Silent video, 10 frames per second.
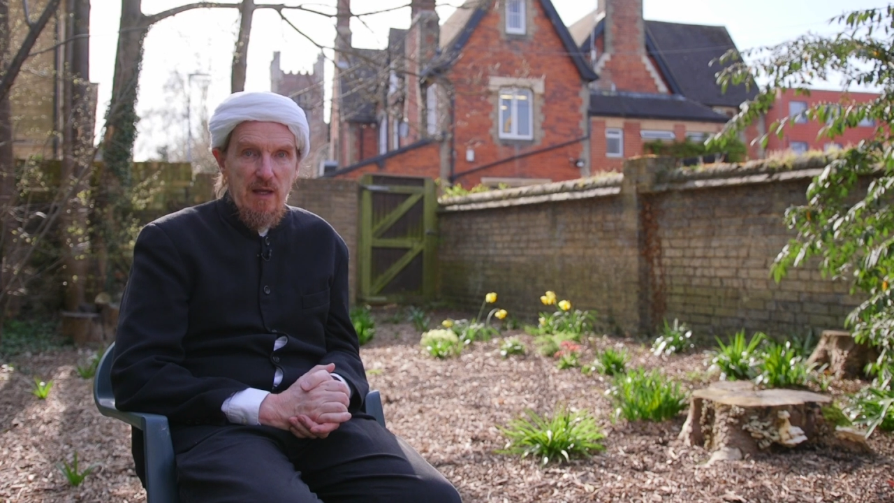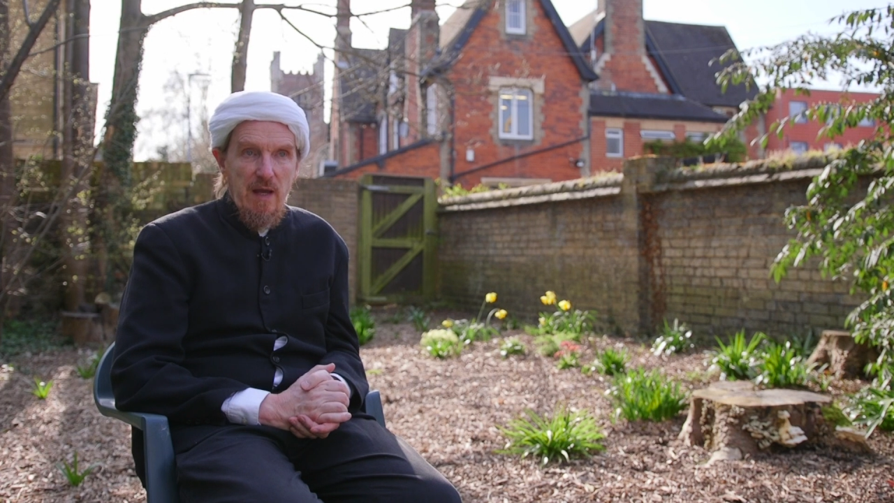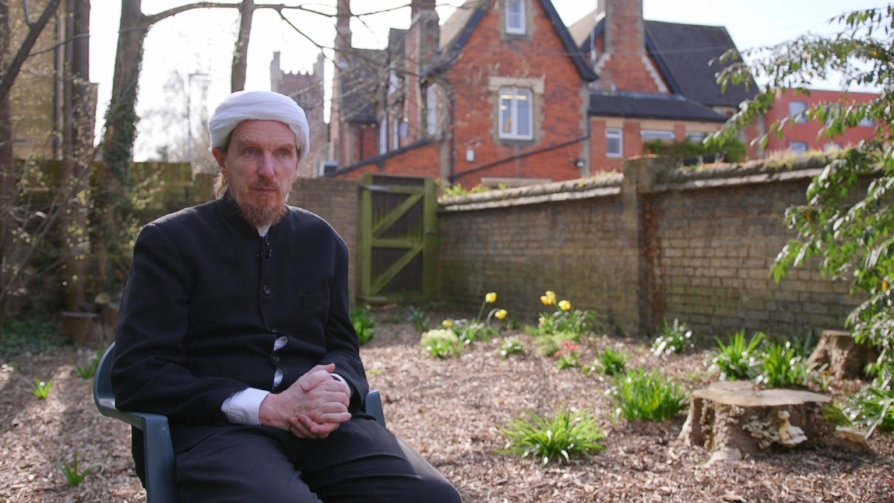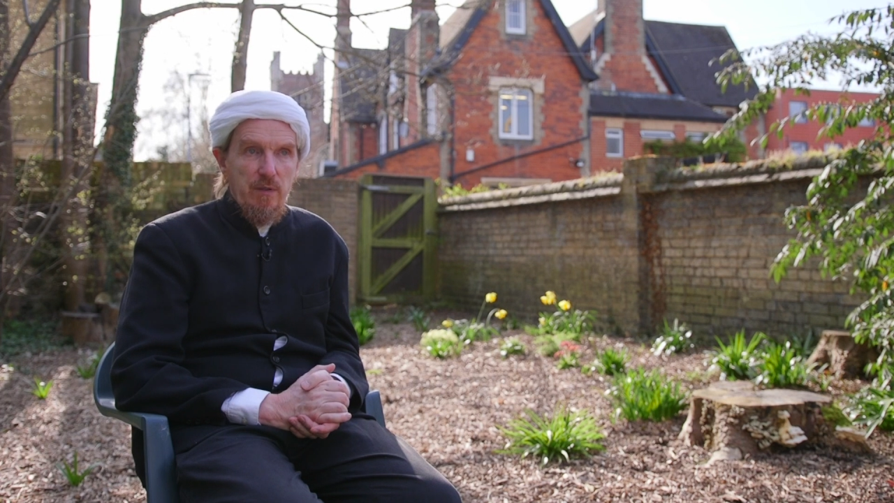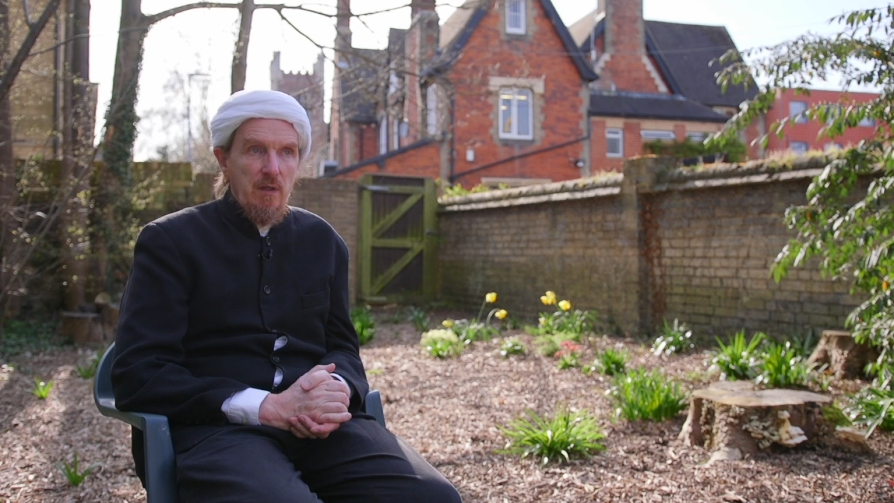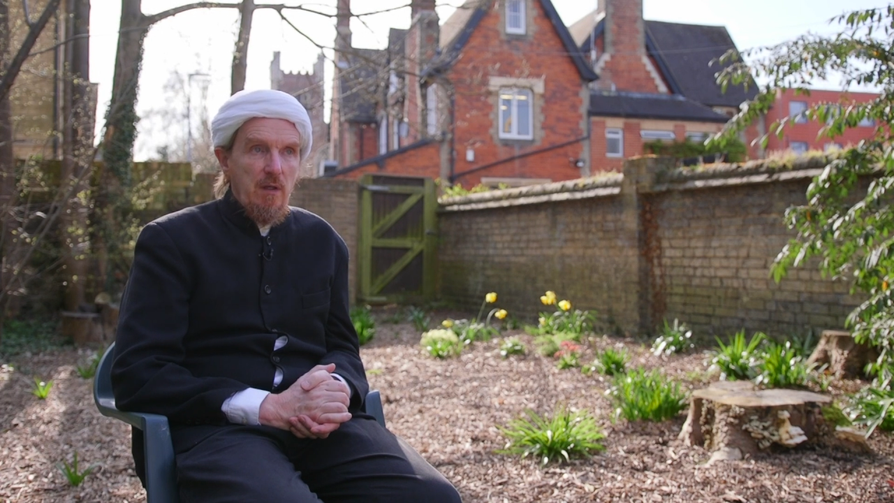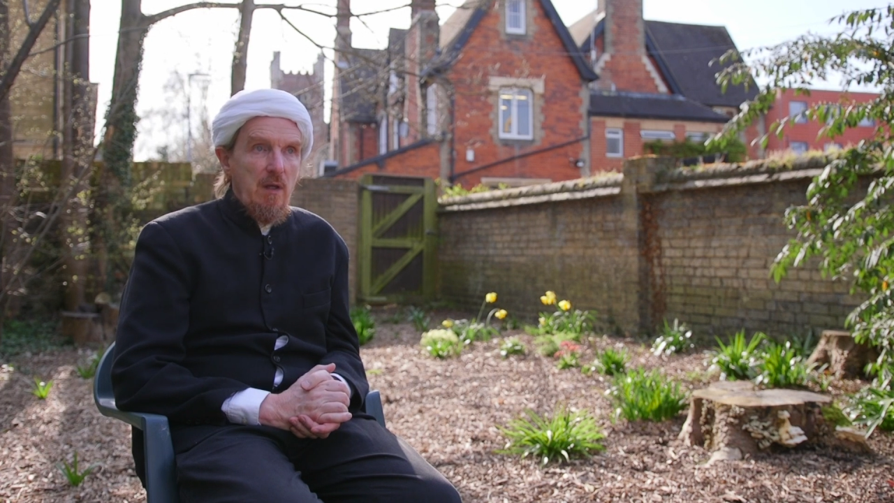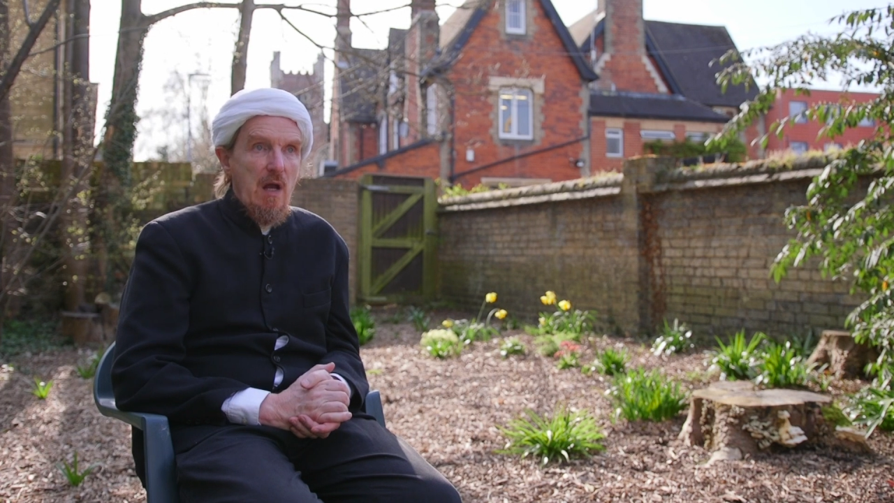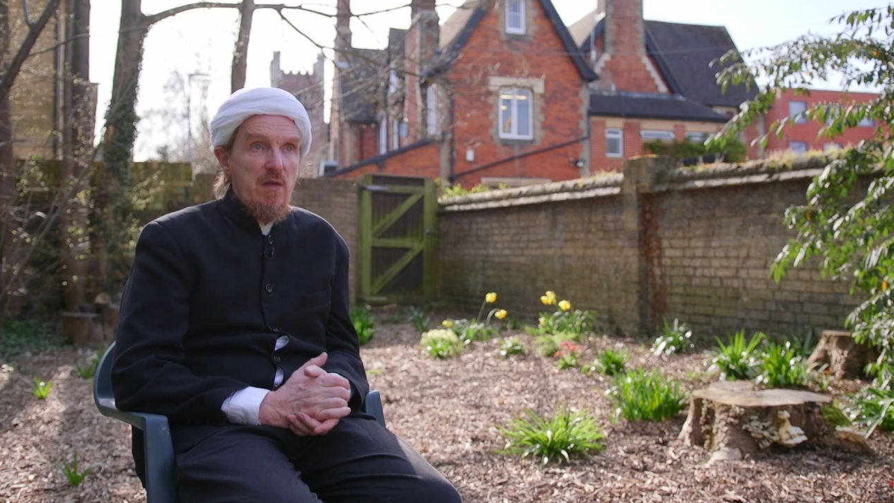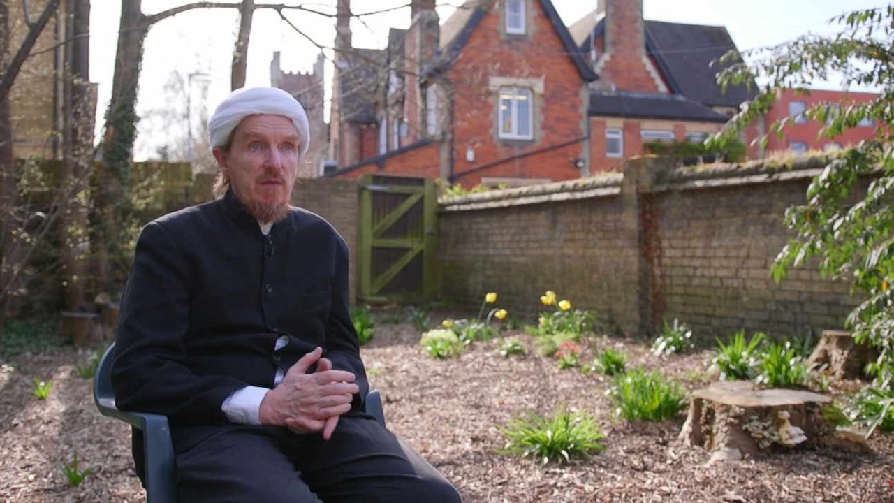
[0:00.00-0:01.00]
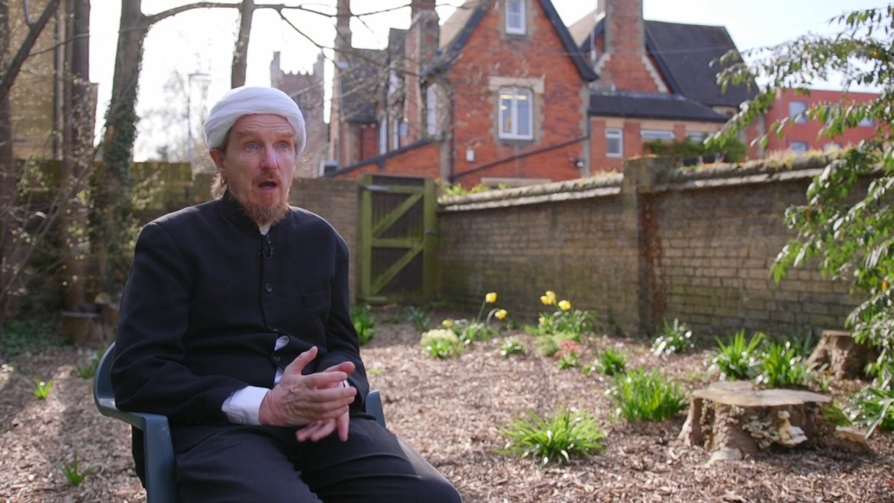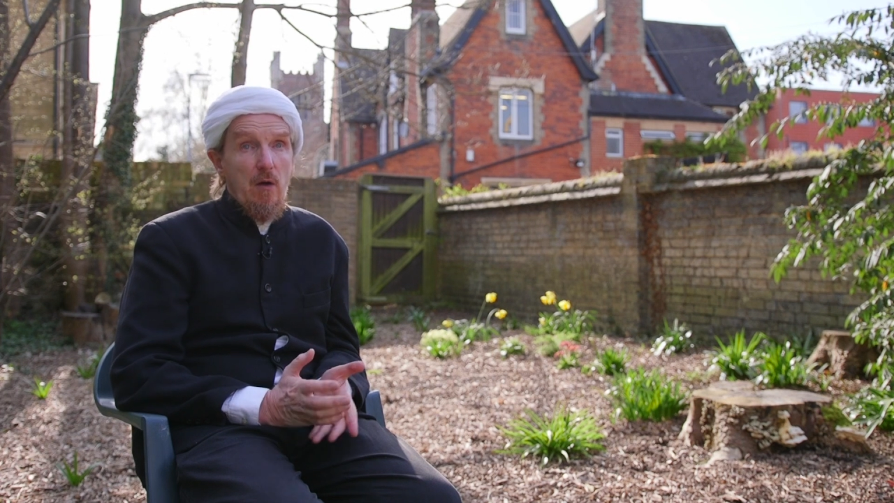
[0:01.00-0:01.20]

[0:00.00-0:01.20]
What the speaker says: gap, and the